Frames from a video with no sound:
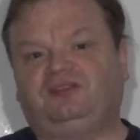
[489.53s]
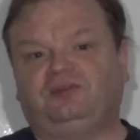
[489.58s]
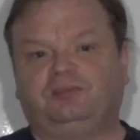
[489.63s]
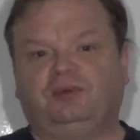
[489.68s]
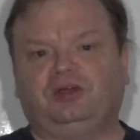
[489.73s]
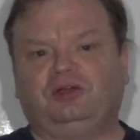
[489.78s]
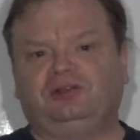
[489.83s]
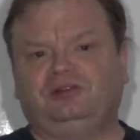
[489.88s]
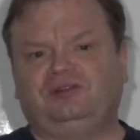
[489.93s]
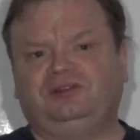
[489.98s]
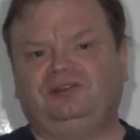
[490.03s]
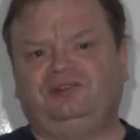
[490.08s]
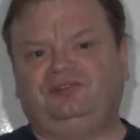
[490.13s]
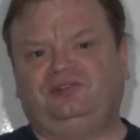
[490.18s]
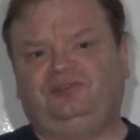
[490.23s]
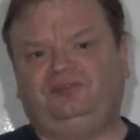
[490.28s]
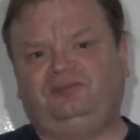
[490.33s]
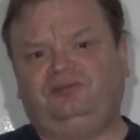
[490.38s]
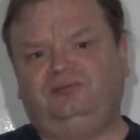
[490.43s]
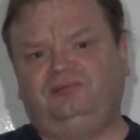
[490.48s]
The
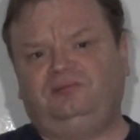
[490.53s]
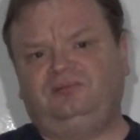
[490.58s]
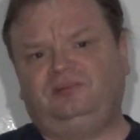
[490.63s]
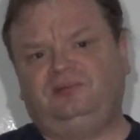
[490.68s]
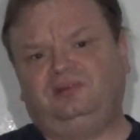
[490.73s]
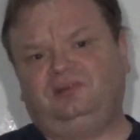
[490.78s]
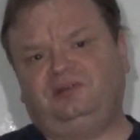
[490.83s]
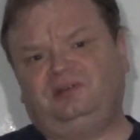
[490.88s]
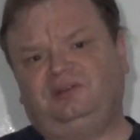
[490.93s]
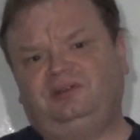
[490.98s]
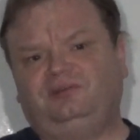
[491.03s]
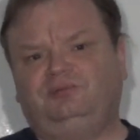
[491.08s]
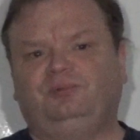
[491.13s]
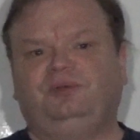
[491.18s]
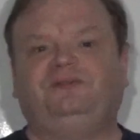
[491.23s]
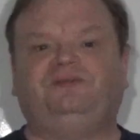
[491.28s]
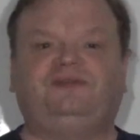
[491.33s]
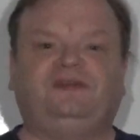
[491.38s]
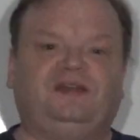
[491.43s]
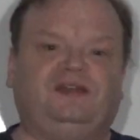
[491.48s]
Marlins, uh,
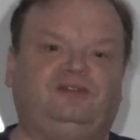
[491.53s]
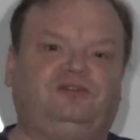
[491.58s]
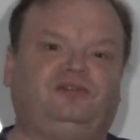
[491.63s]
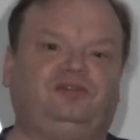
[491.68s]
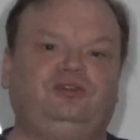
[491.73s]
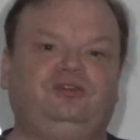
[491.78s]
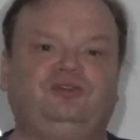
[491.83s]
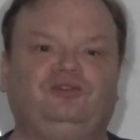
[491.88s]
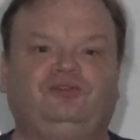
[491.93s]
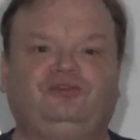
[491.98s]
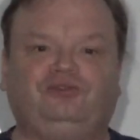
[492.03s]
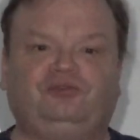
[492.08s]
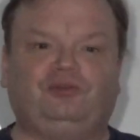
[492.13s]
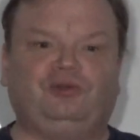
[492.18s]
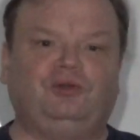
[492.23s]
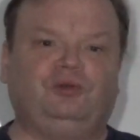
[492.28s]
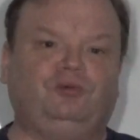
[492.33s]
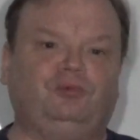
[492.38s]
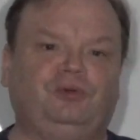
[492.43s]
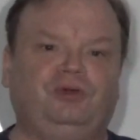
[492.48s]
we fans are used to it.